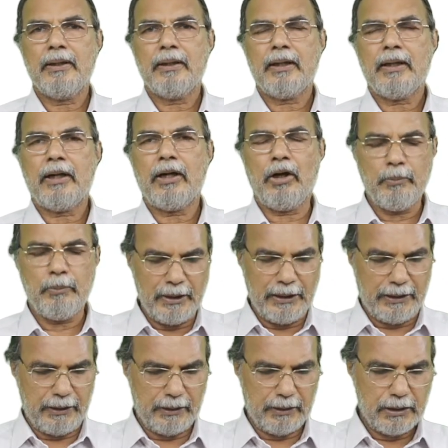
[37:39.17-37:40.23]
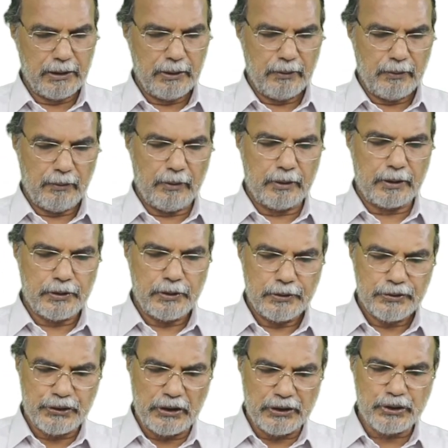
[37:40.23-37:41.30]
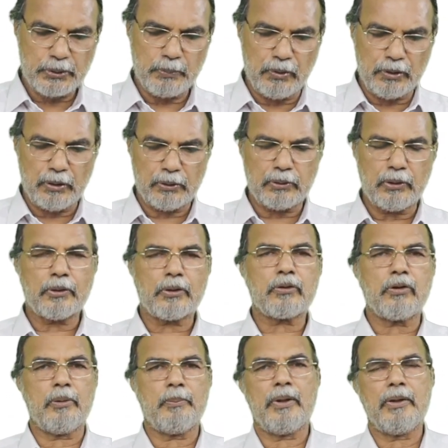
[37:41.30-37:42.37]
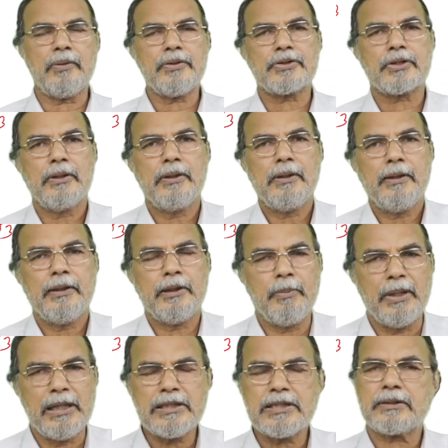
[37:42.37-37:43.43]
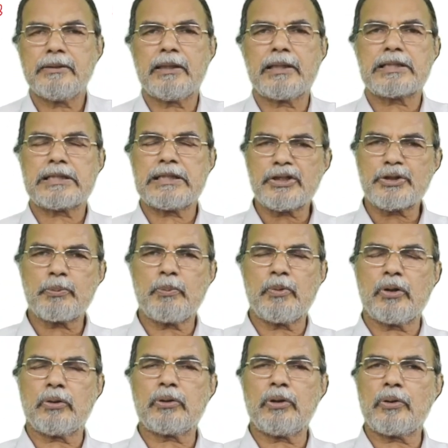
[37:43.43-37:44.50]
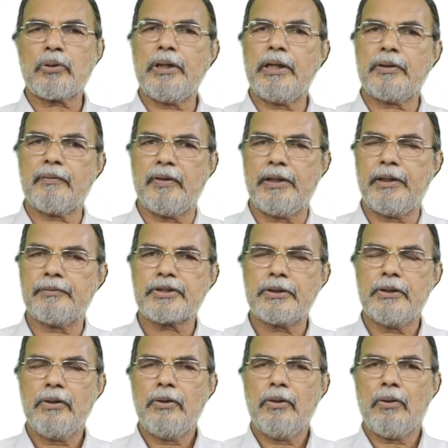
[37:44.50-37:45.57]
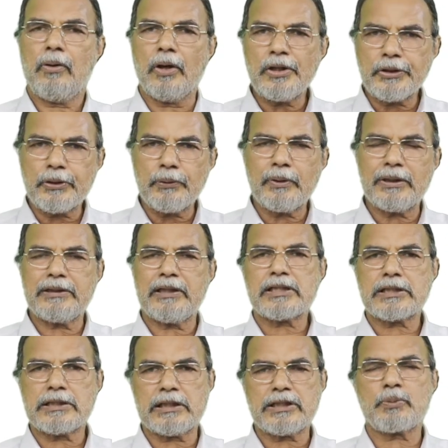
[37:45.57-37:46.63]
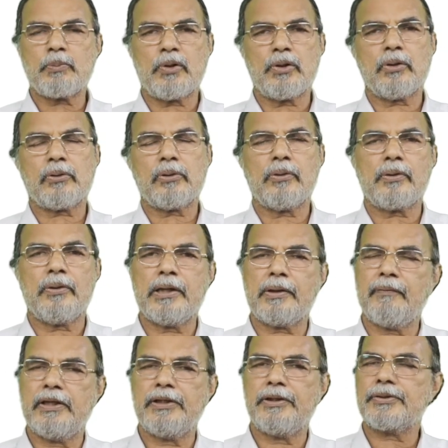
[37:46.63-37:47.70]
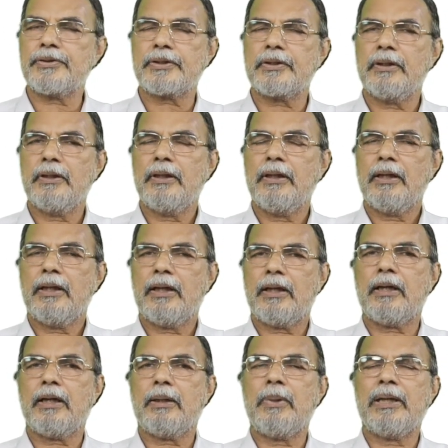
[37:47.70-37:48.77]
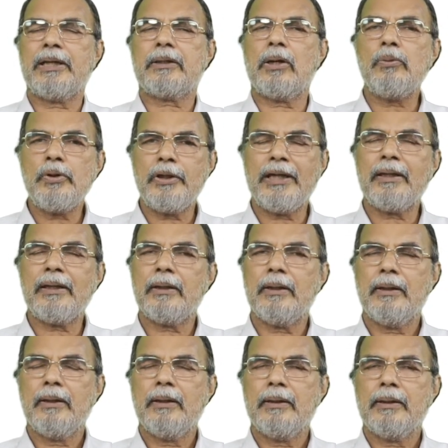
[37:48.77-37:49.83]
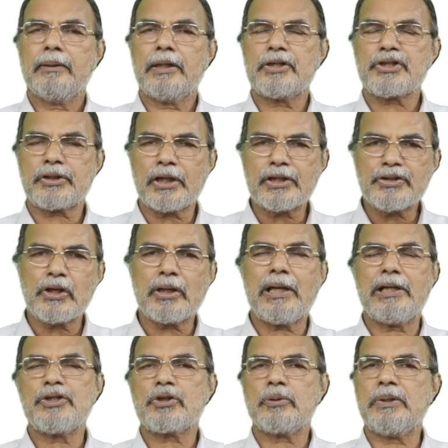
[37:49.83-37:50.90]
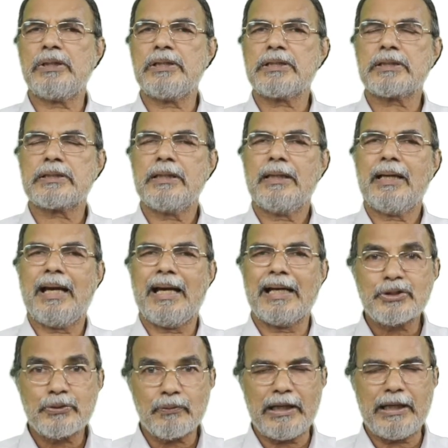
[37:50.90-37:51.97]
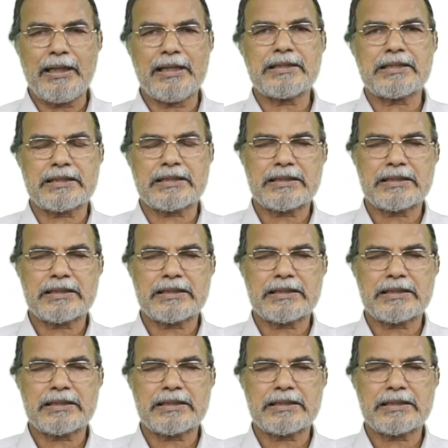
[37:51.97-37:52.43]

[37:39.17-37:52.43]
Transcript: how many or 6 monochloro compounds, it means there are 6 monochloro derivatives, altogether 6 monochloro derivatives, by counting the structural isomers as well as